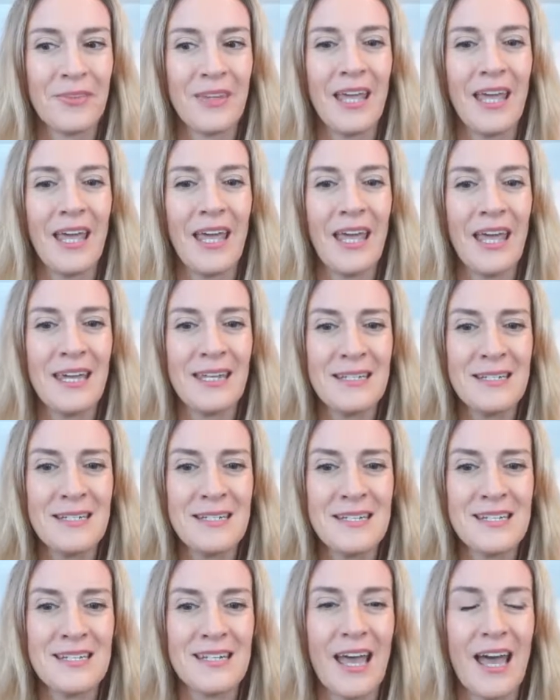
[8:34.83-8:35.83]
And
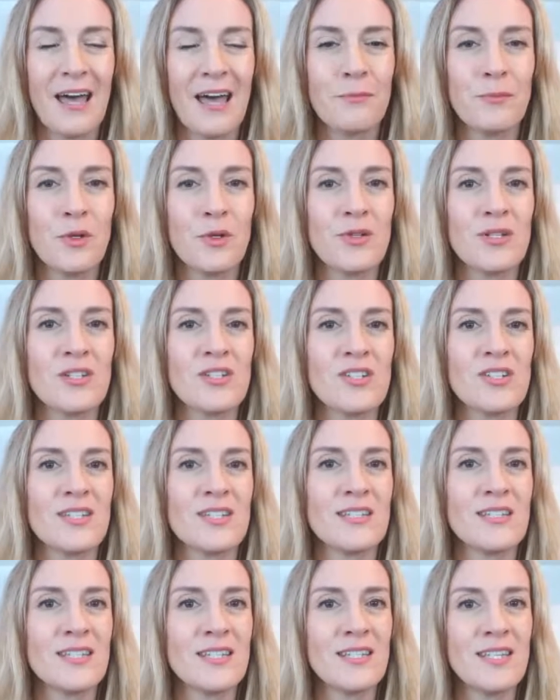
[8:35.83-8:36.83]
I'm going to
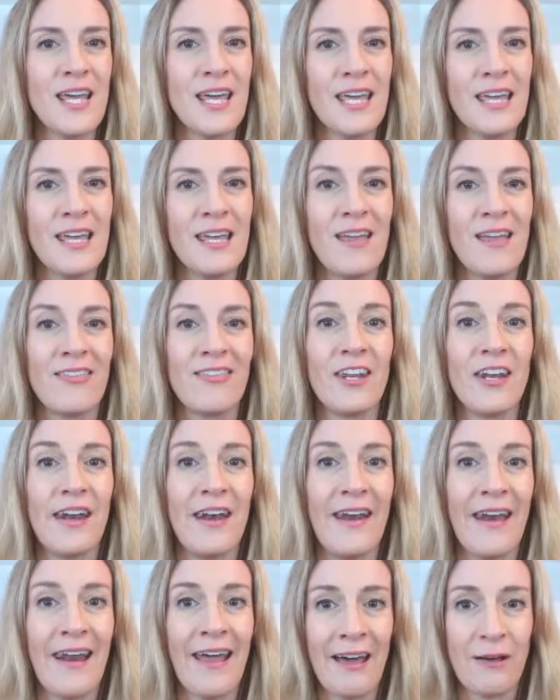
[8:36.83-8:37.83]
say the
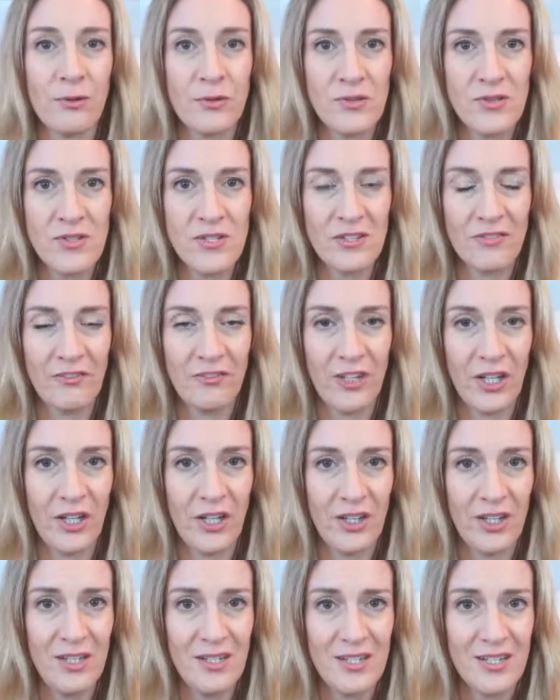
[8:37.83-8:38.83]
nouns
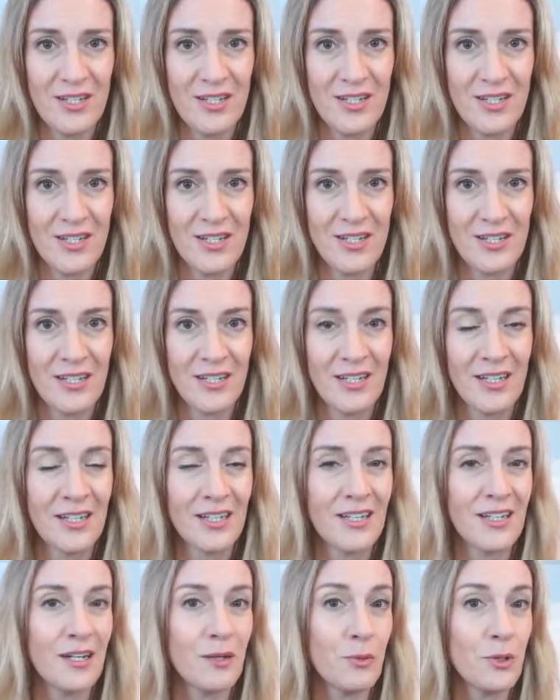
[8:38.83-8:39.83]
first.
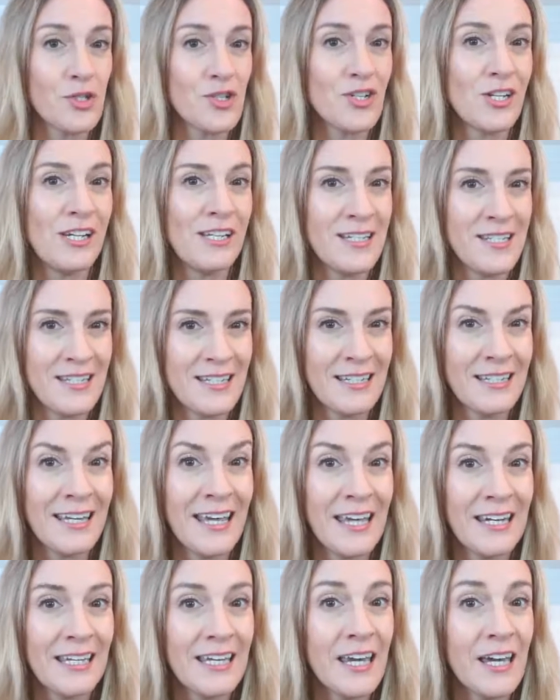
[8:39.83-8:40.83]
And I want you to listen
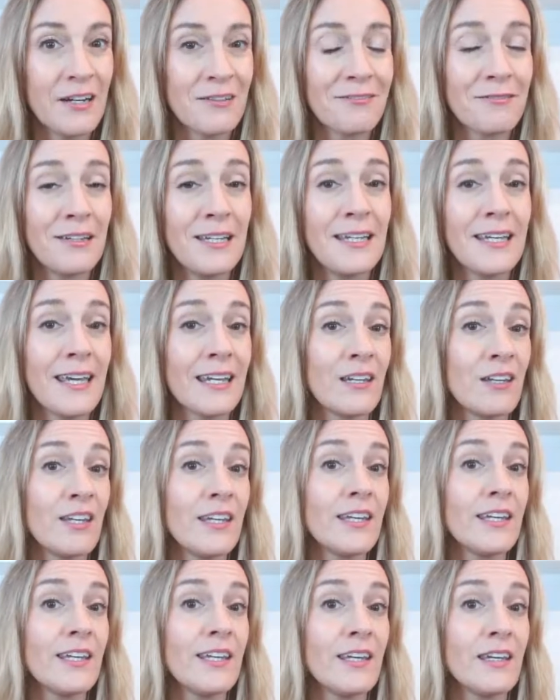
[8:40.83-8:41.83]
again carefully. Can you
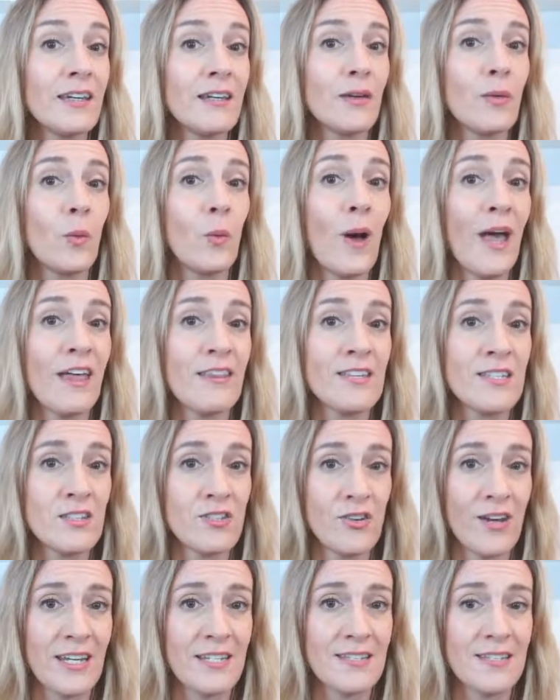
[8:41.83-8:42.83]
hear where the
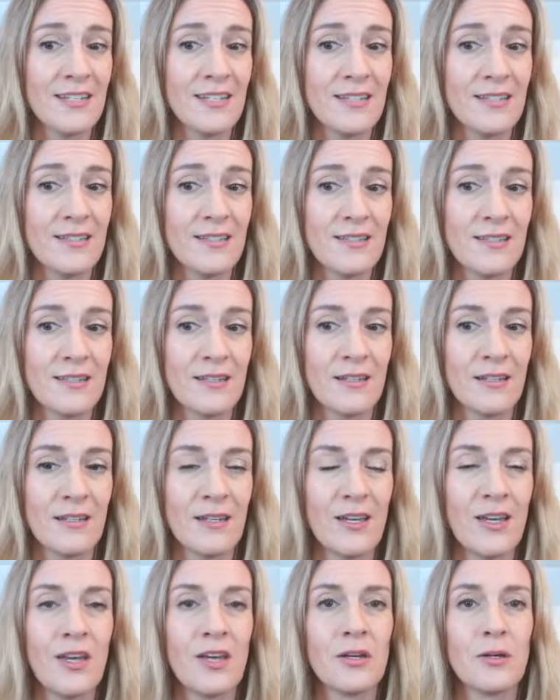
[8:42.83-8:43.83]
stress is?
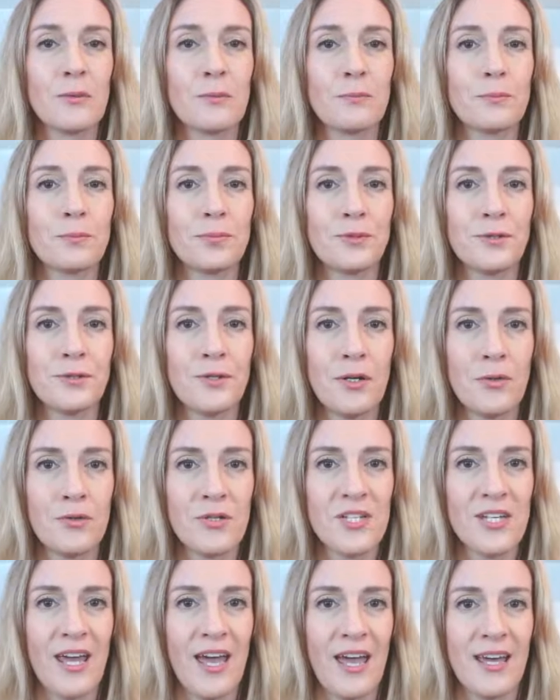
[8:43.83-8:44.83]

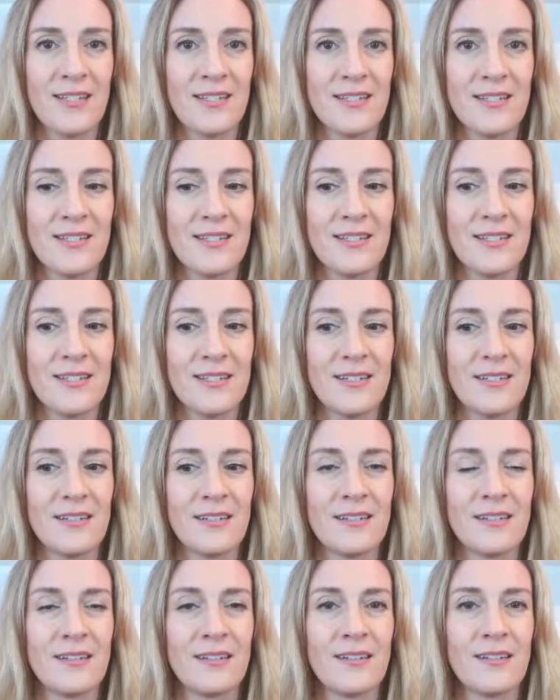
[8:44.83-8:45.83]
Protest,
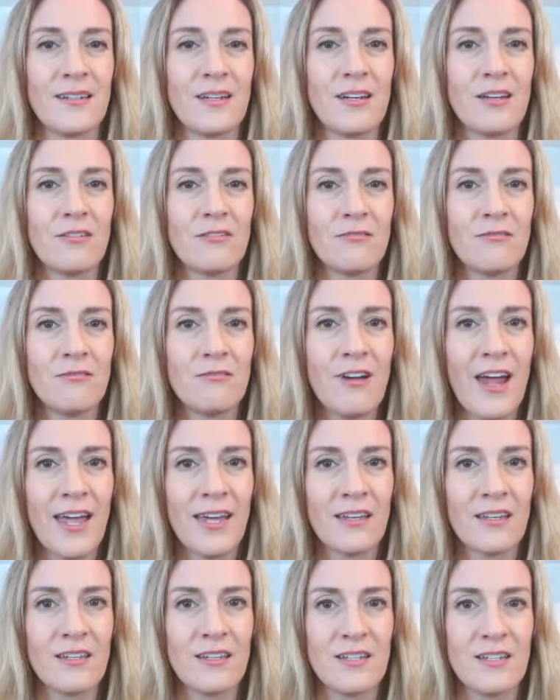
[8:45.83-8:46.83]

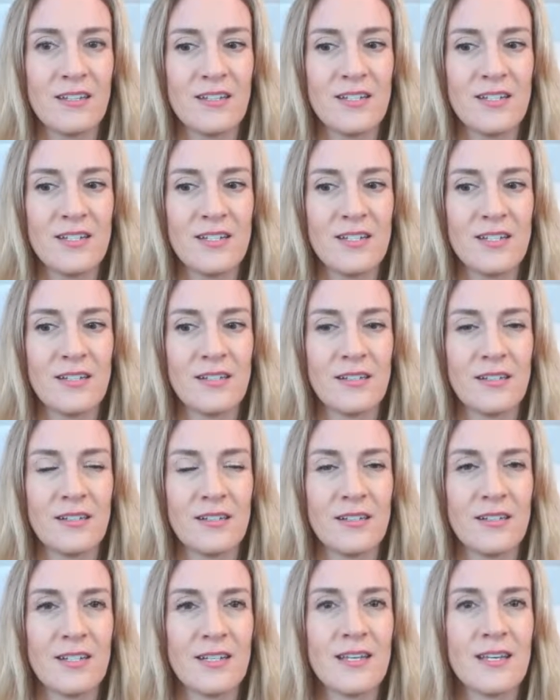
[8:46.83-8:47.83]
record,
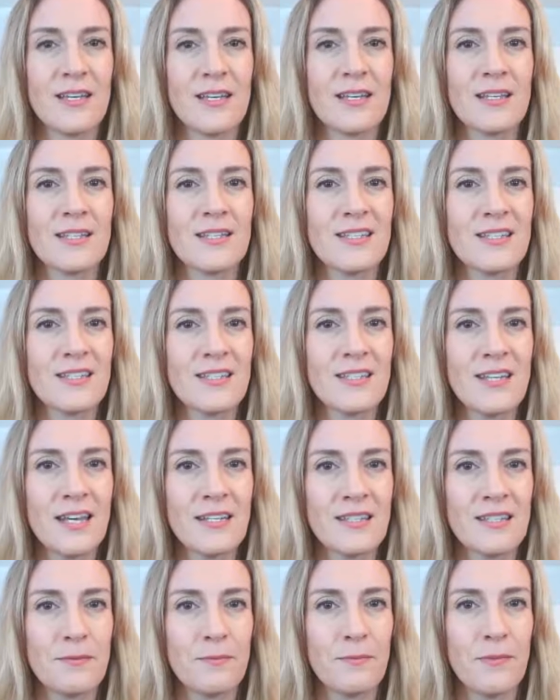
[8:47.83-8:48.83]

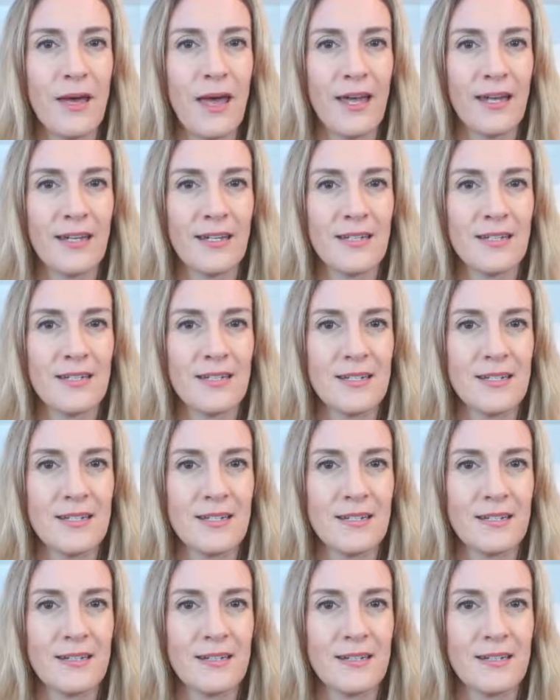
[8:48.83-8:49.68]
suspect.